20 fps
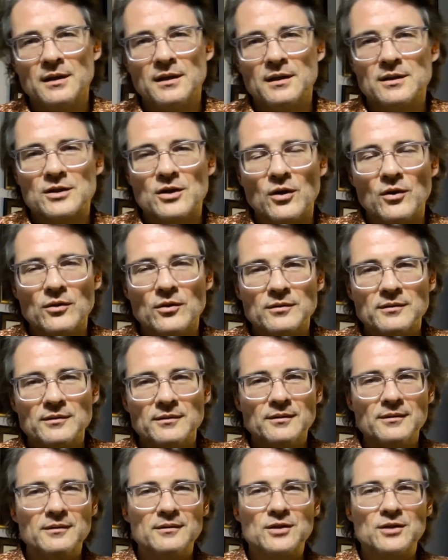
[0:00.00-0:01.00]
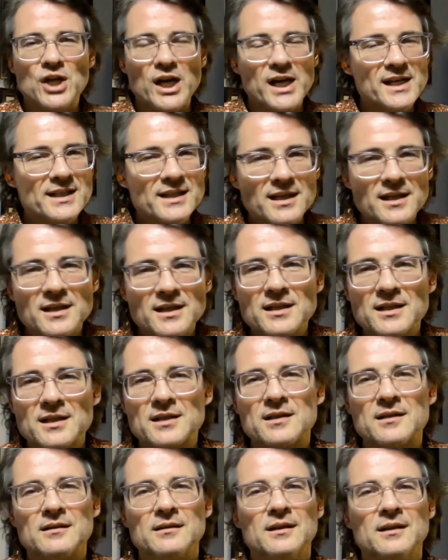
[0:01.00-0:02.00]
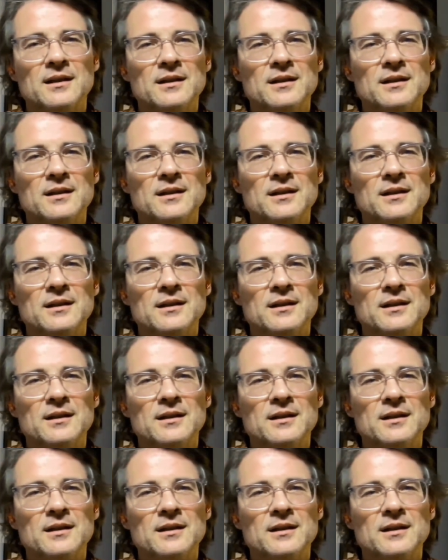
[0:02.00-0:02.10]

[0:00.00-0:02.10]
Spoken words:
So chases,